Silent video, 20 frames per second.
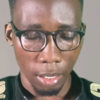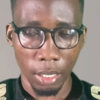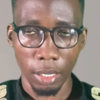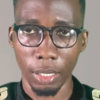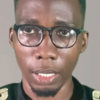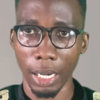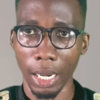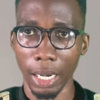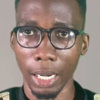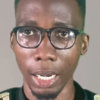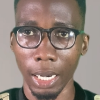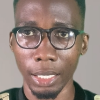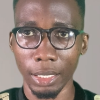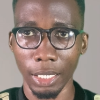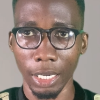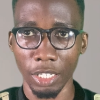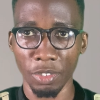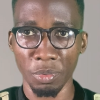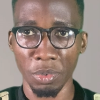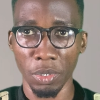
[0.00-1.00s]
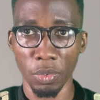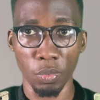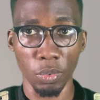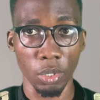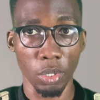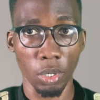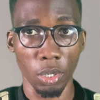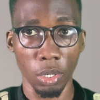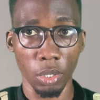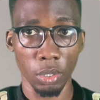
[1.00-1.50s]
trial cash has been
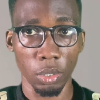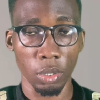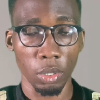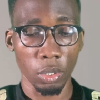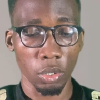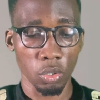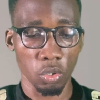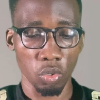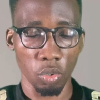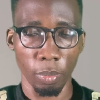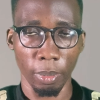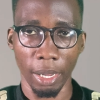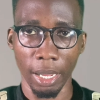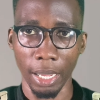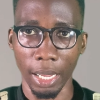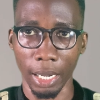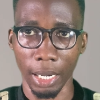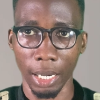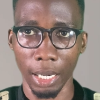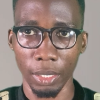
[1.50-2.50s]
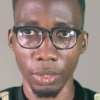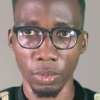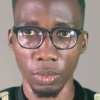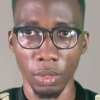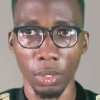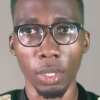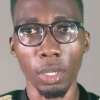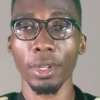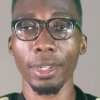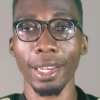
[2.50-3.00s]
withdrawn to my account.
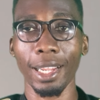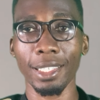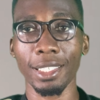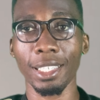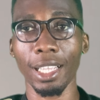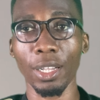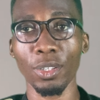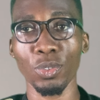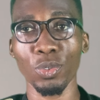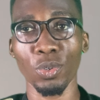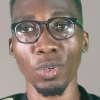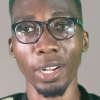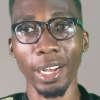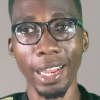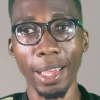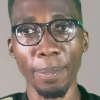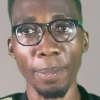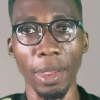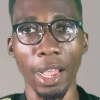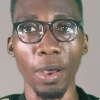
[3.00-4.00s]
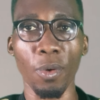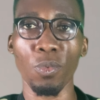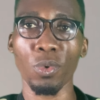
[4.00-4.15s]
That is how to claim and